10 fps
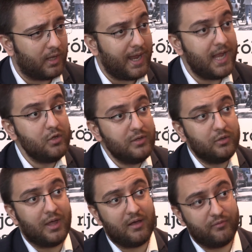And you need
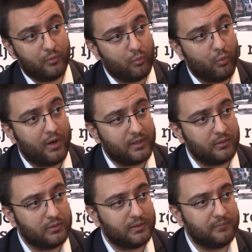to have water
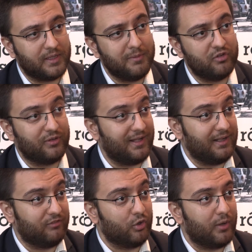image
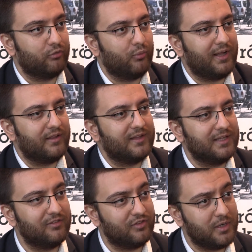as well as in
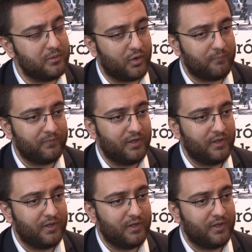this scenario.